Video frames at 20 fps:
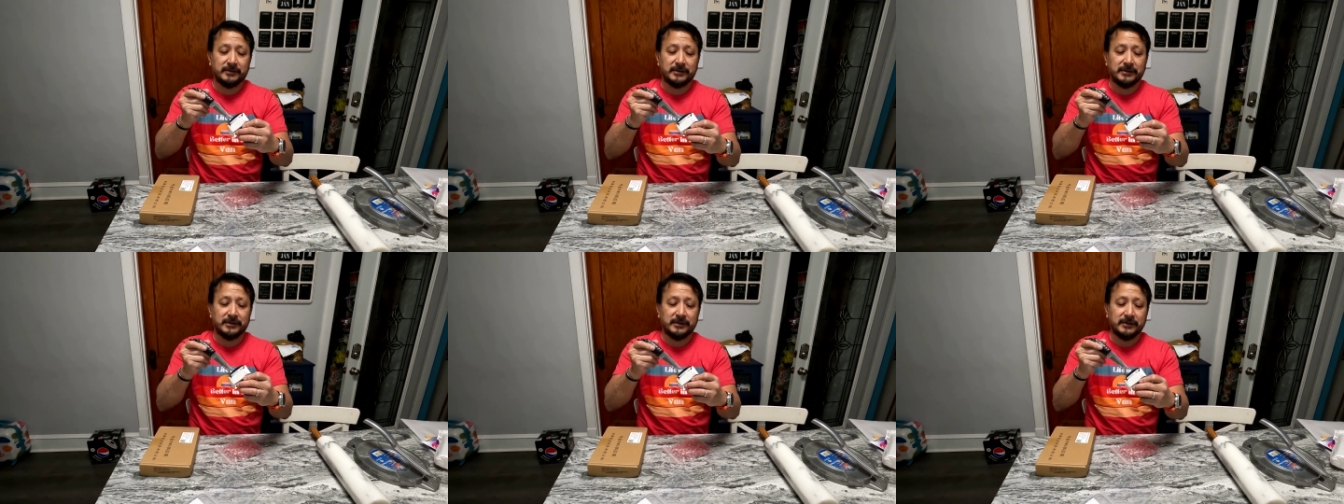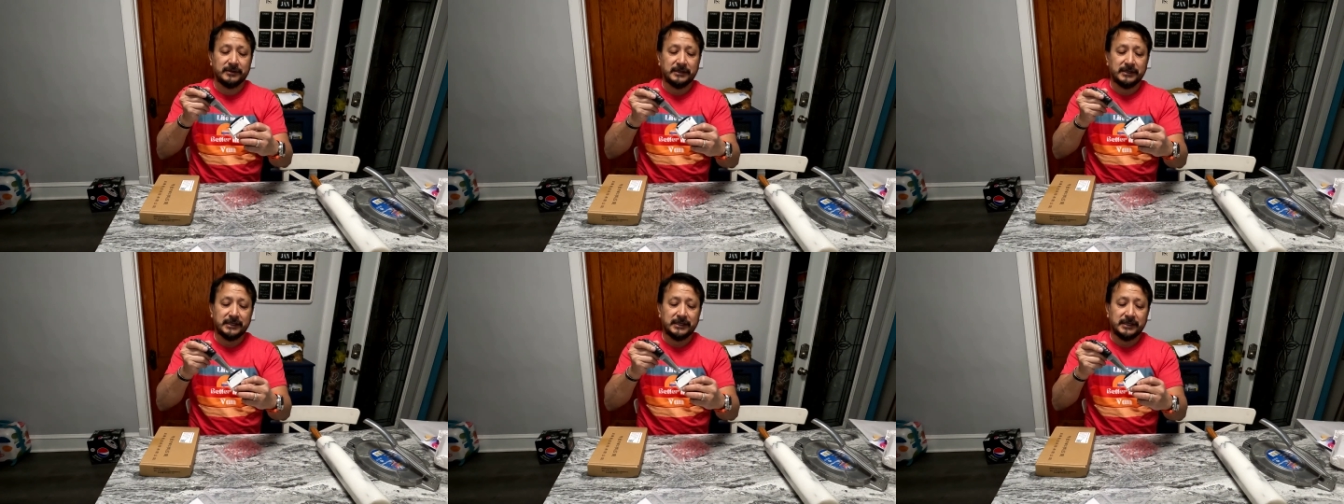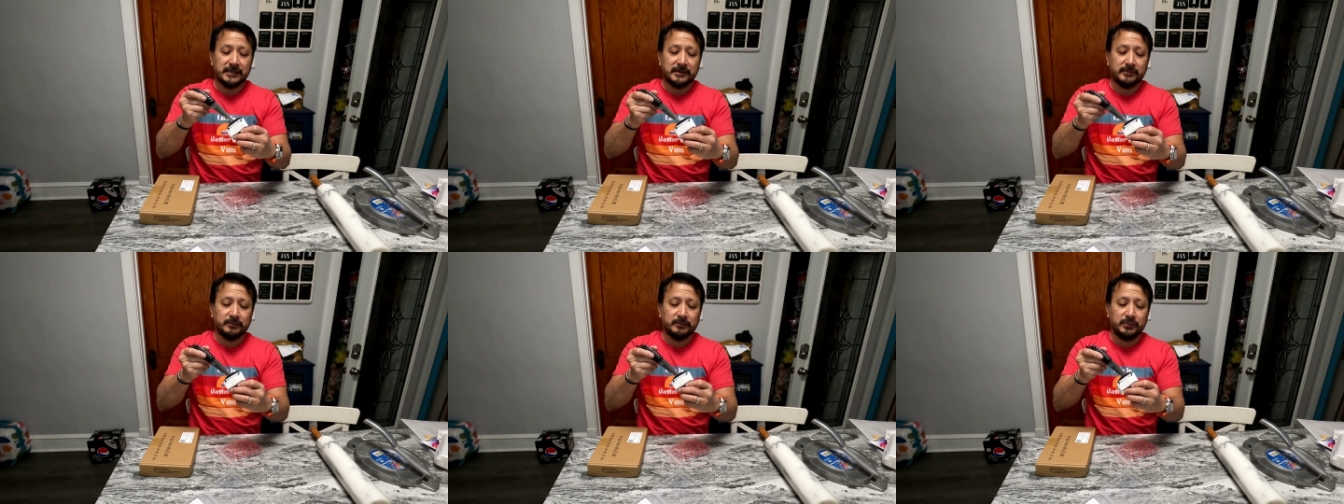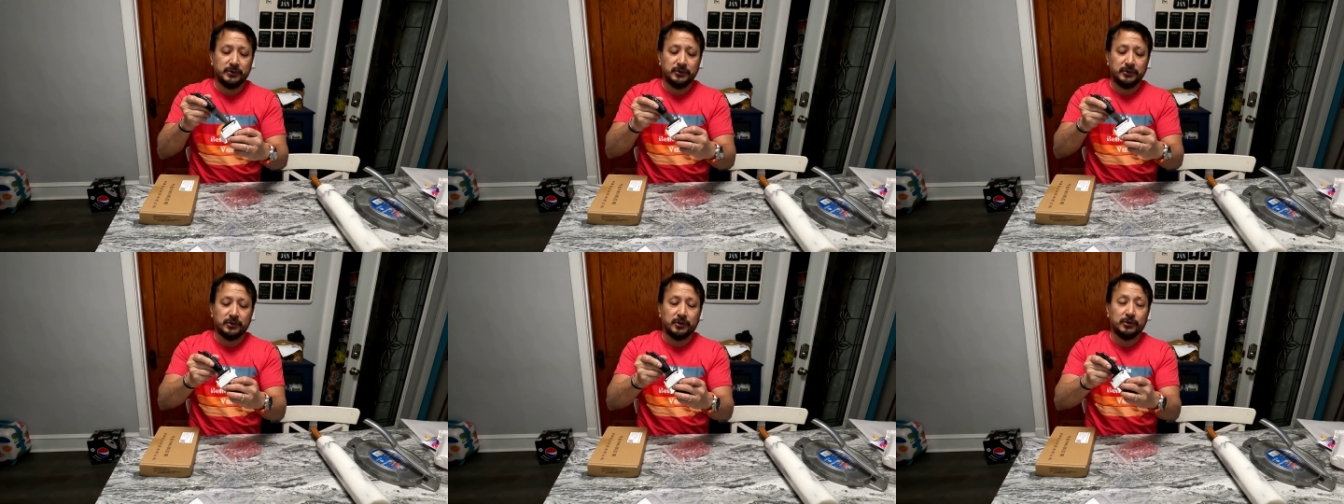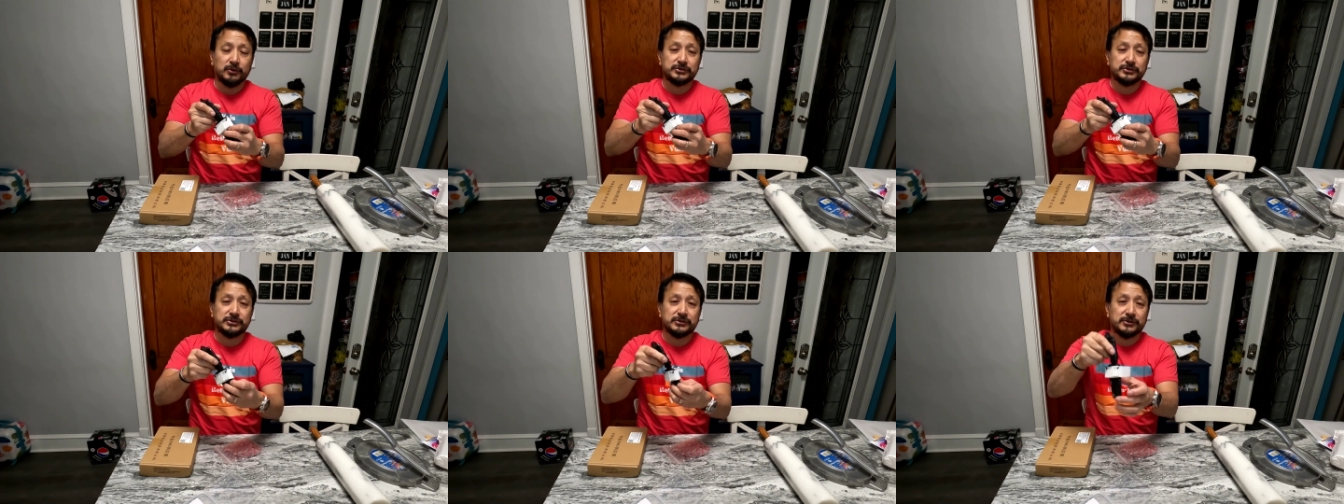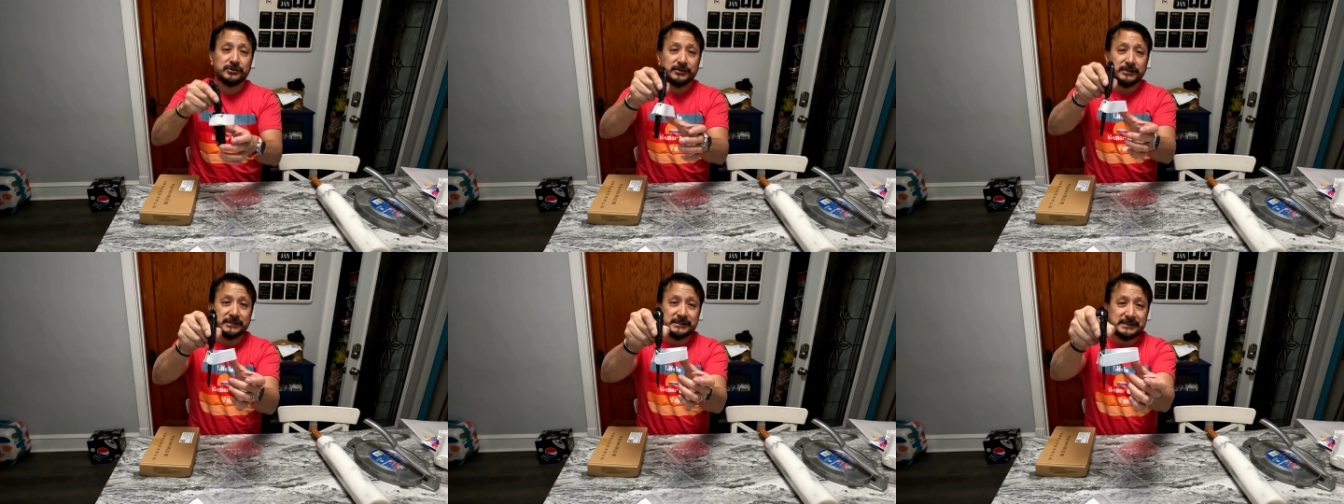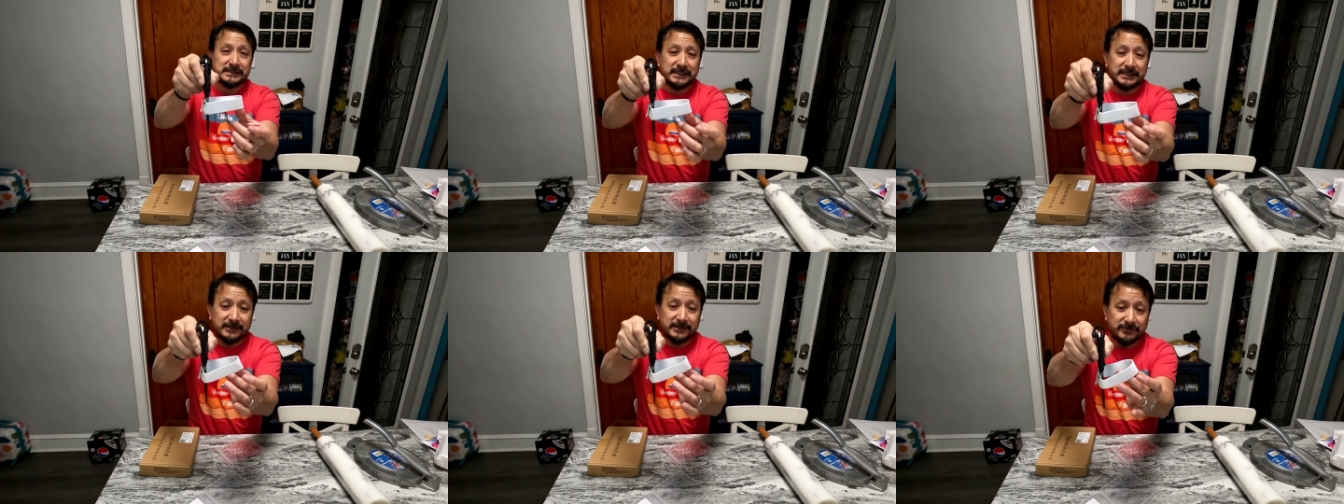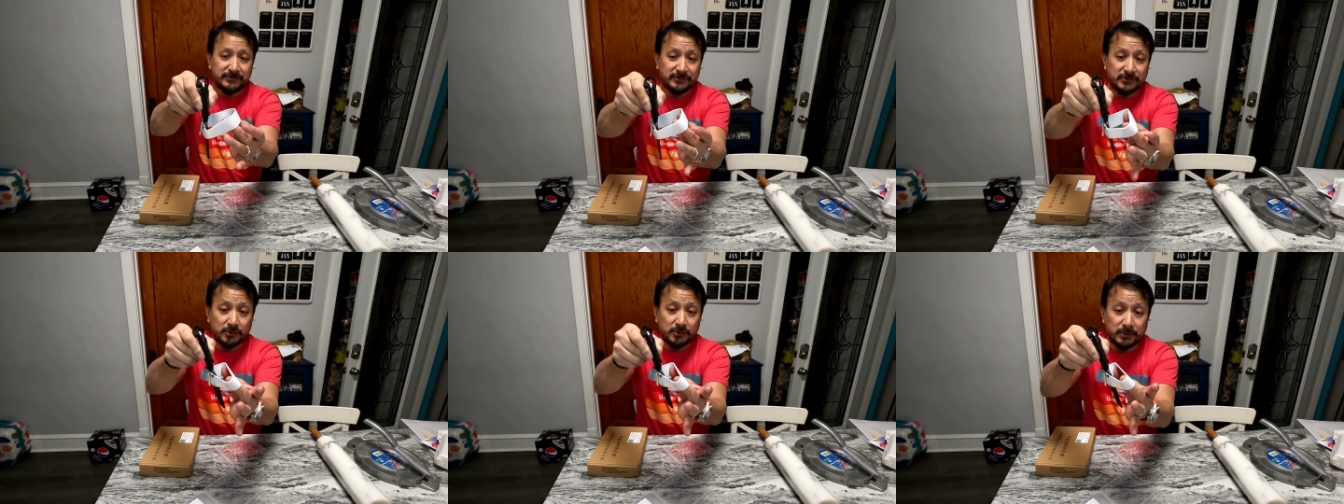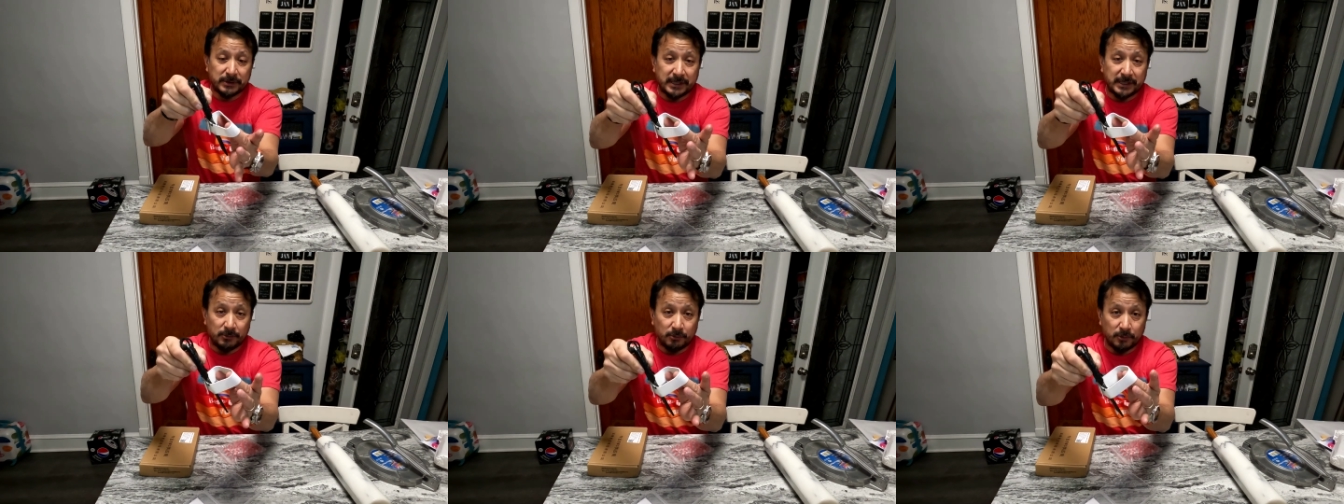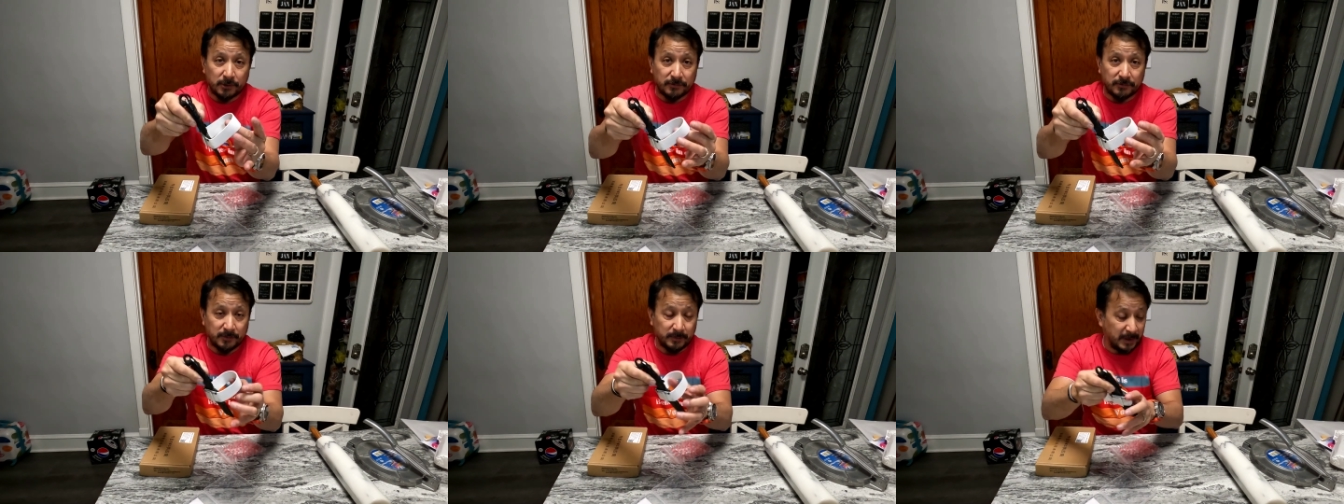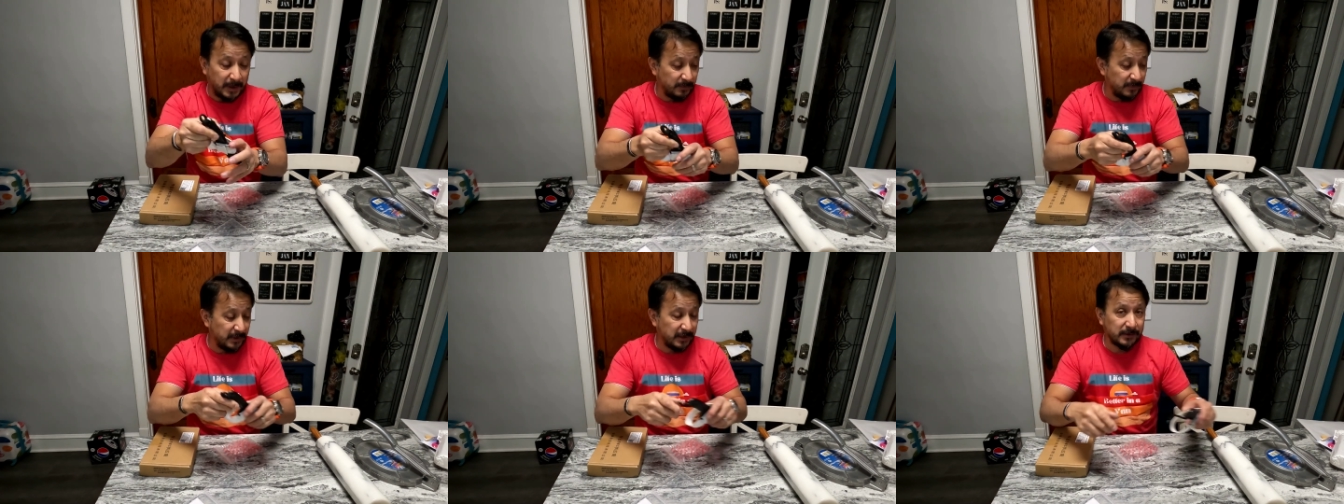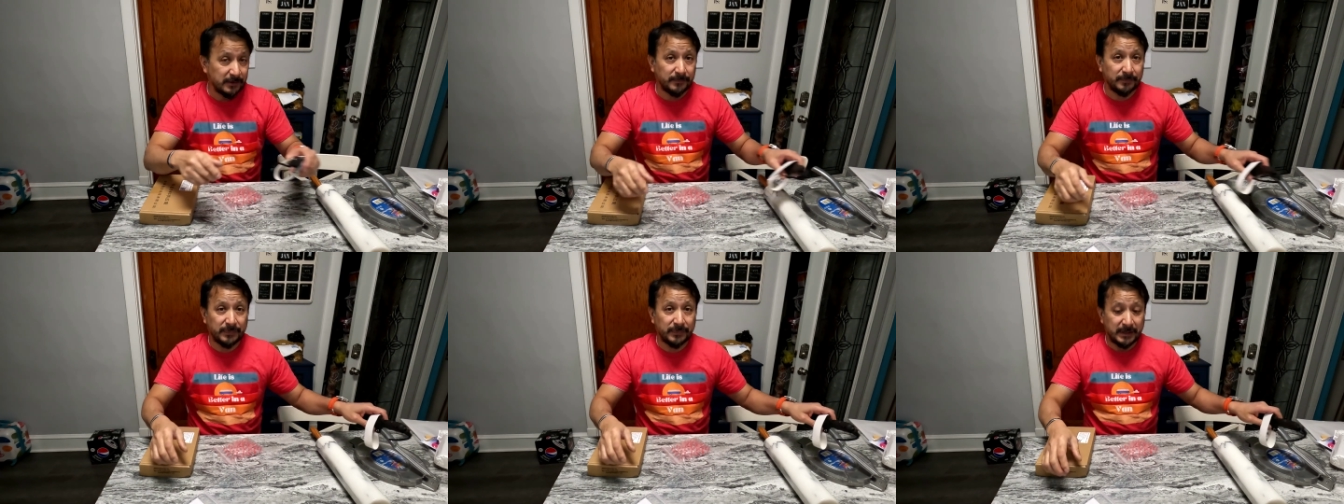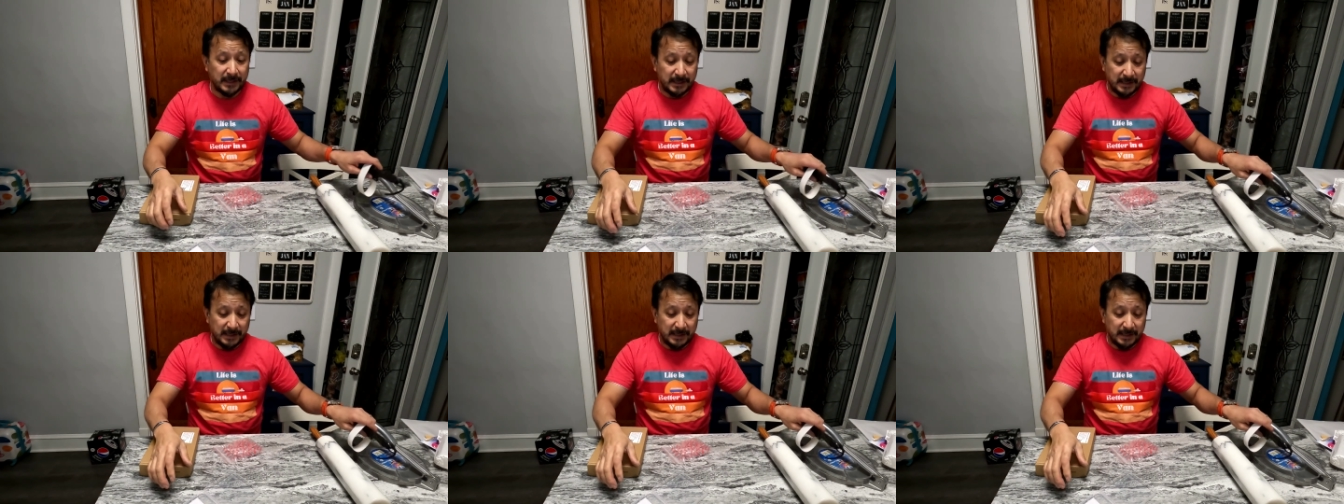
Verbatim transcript: a boot holster instead of the one I wore for my belt.